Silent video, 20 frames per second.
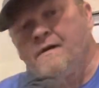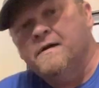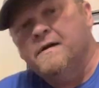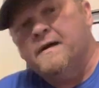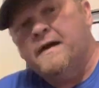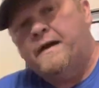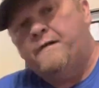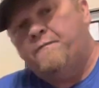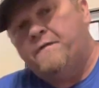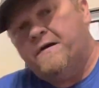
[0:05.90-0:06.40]

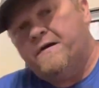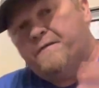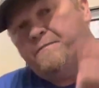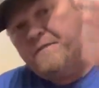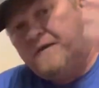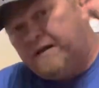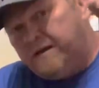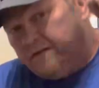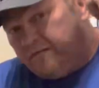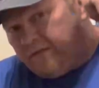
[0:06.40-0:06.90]
Hey,
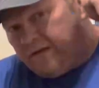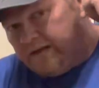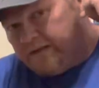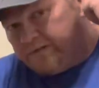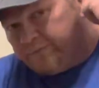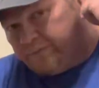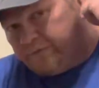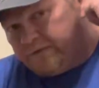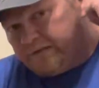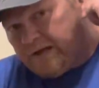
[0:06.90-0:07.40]
welcome in and
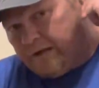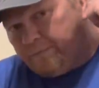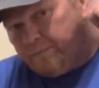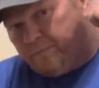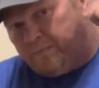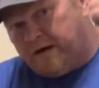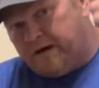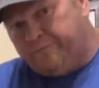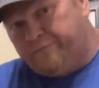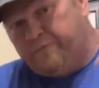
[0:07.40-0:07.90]
thanks for
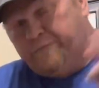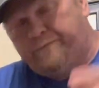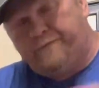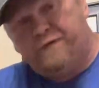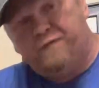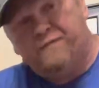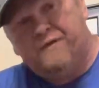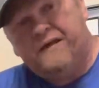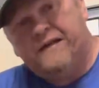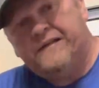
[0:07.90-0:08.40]
stopping by for a
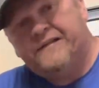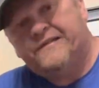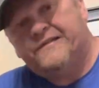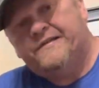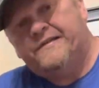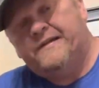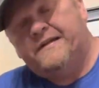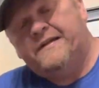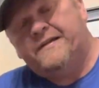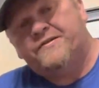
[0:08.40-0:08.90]
few
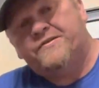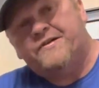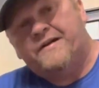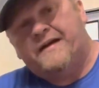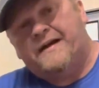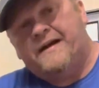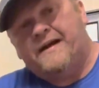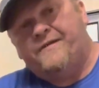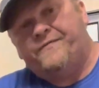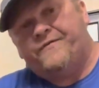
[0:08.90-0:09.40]
minutes and
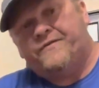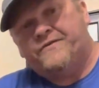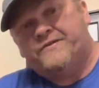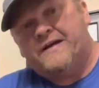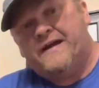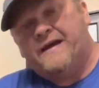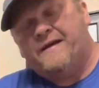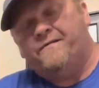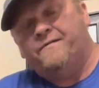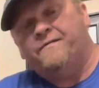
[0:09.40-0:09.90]
checking out the
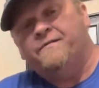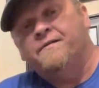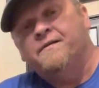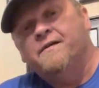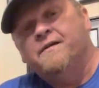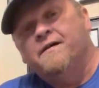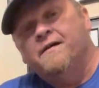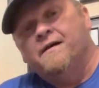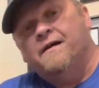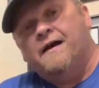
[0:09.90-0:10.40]
channel.
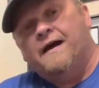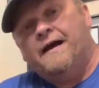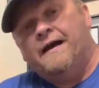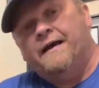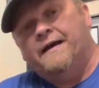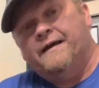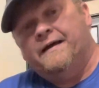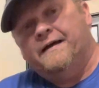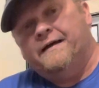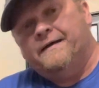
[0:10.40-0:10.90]

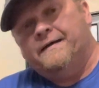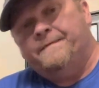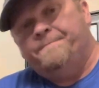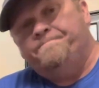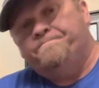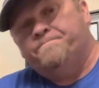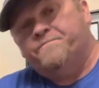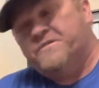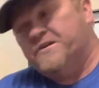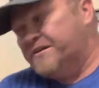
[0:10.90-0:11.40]
I
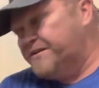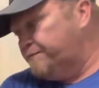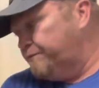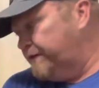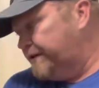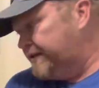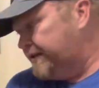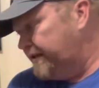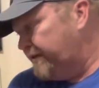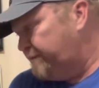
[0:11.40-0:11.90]
just
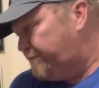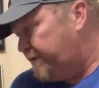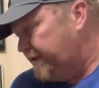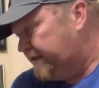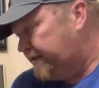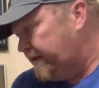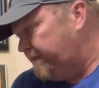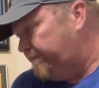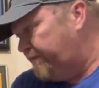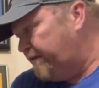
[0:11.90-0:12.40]
recently
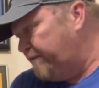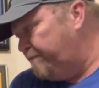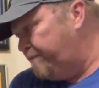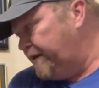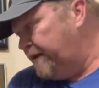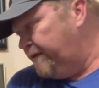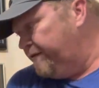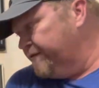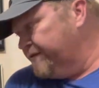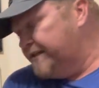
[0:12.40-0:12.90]
picked up the
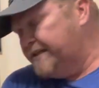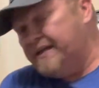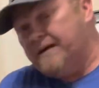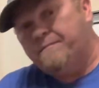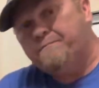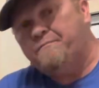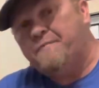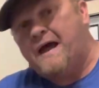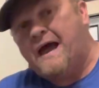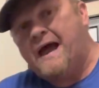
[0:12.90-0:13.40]
Beatles
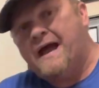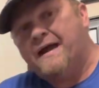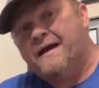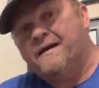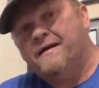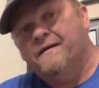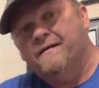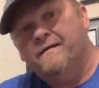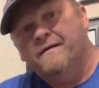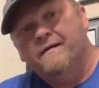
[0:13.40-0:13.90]
Get Back
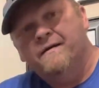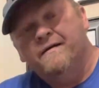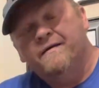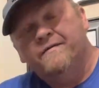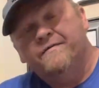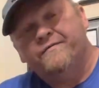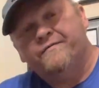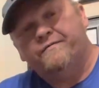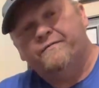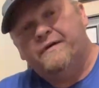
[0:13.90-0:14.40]

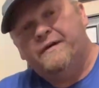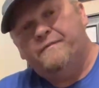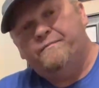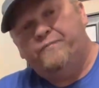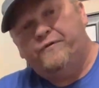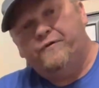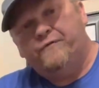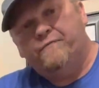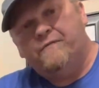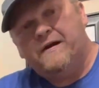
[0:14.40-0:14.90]
3
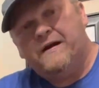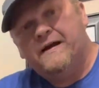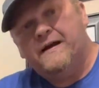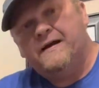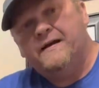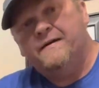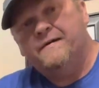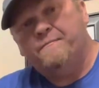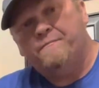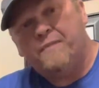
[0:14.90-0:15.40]

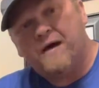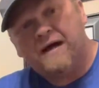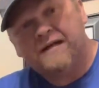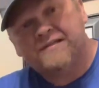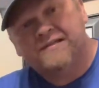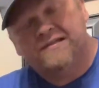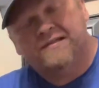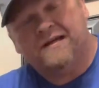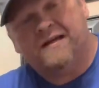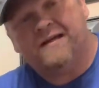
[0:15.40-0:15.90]
Blu-ray
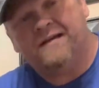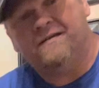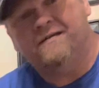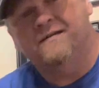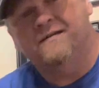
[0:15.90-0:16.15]
box set